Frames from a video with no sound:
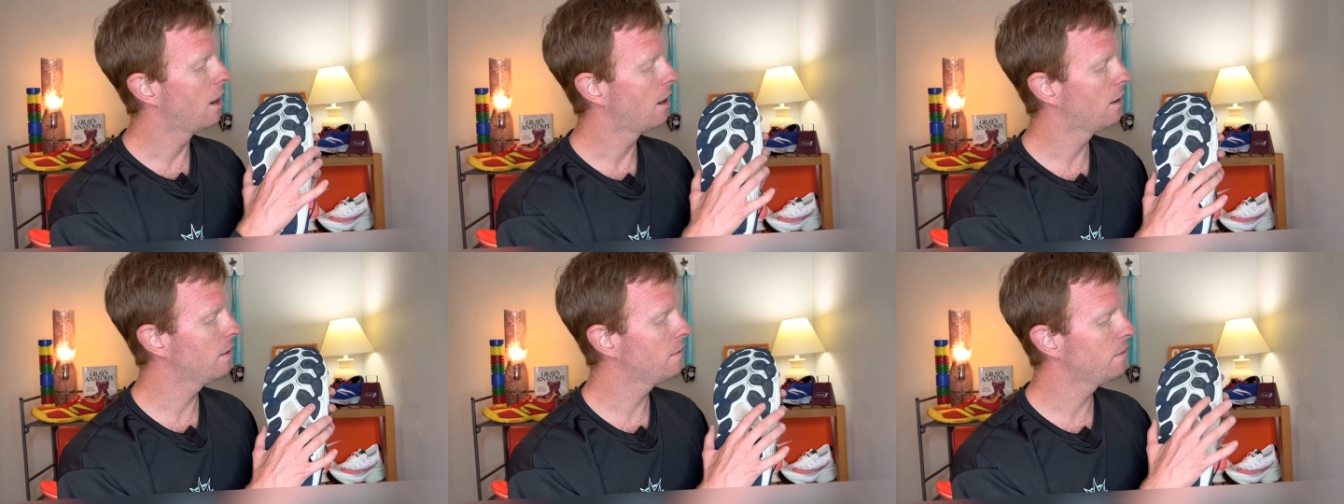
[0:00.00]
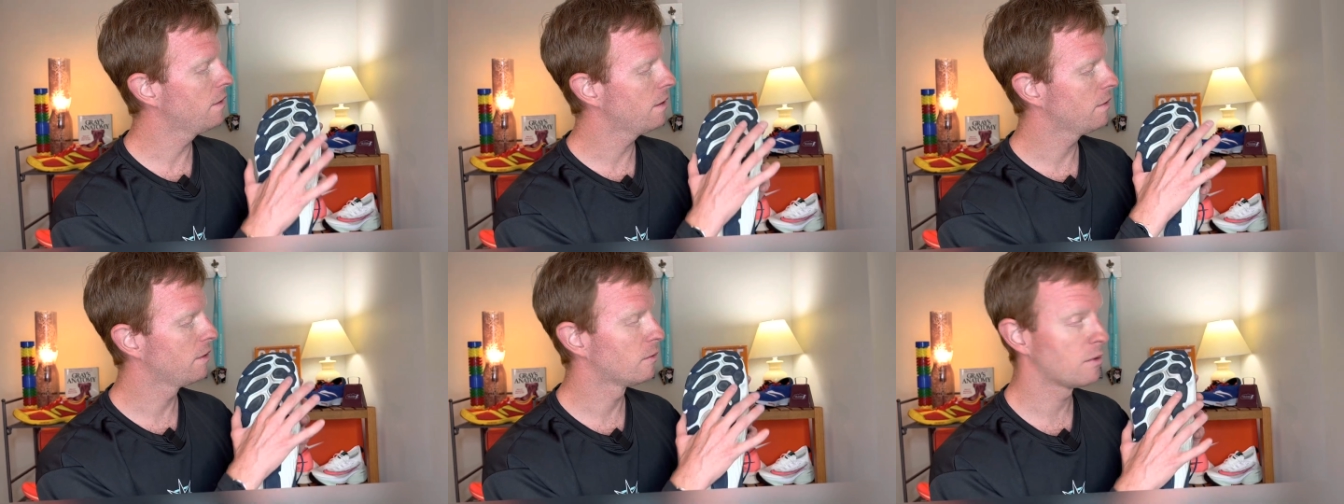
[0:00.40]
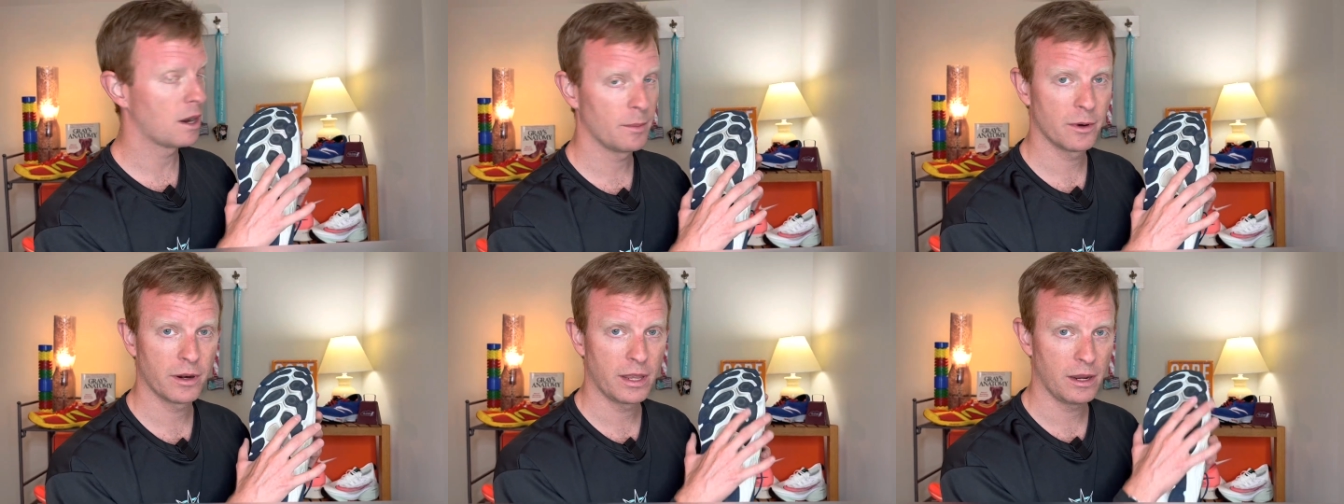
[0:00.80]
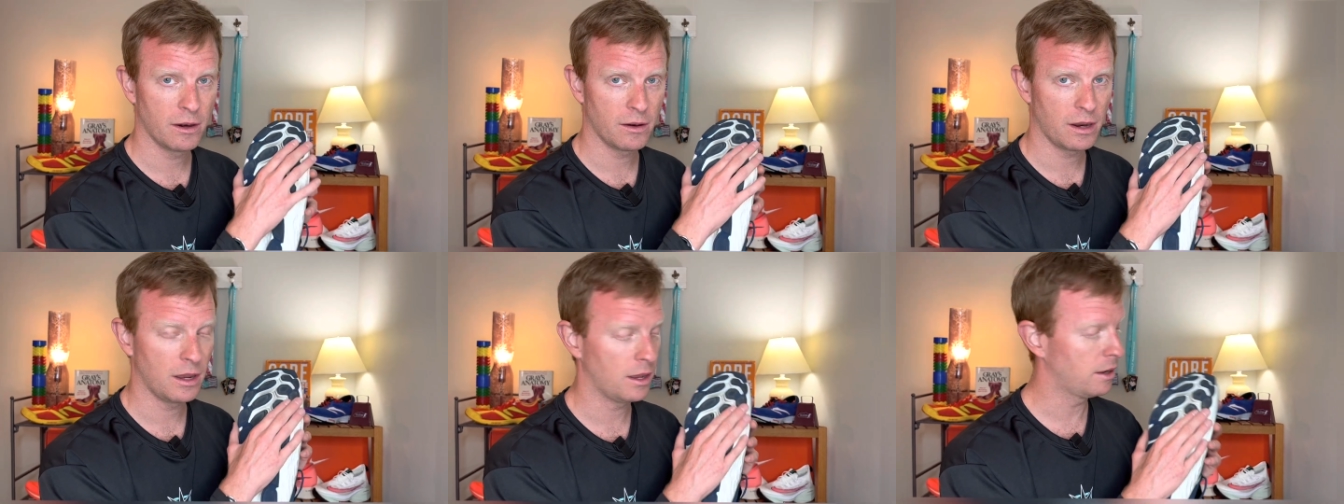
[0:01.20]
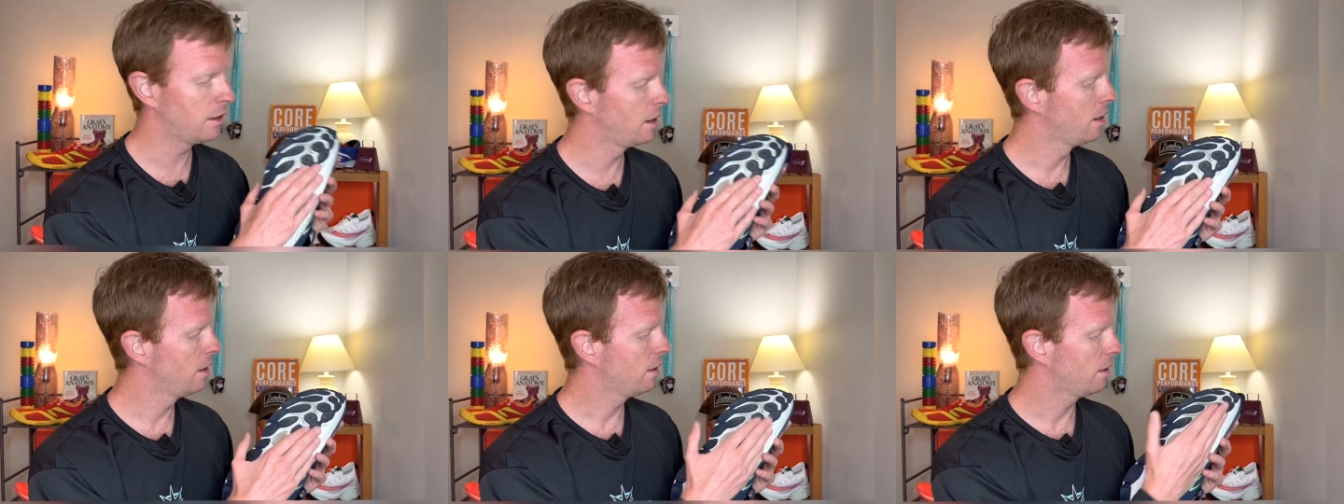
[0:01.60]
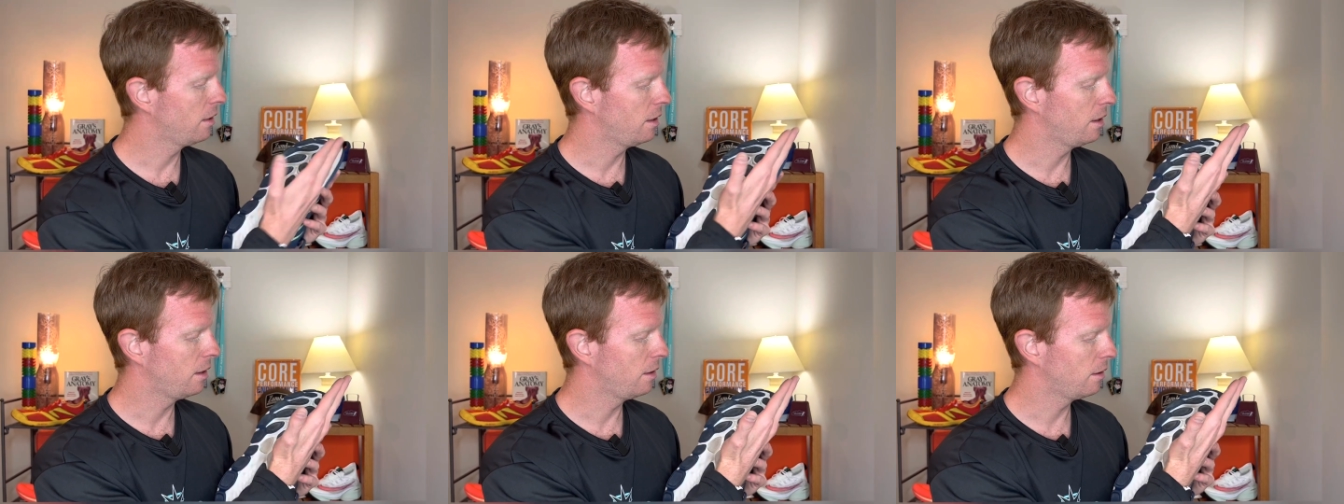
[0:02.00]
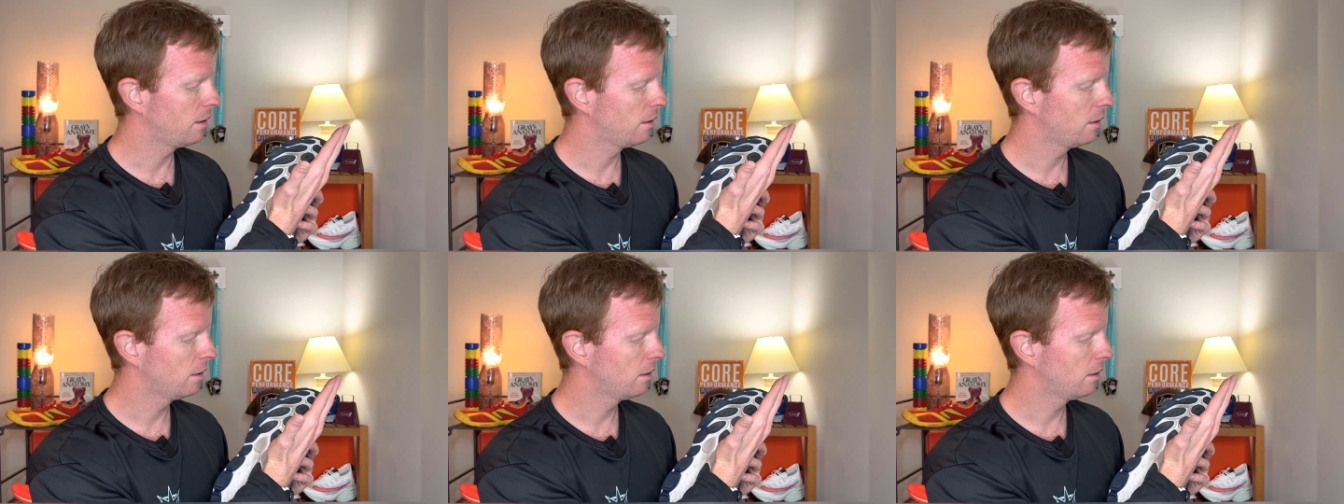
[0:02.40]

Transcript: of the rubber here on the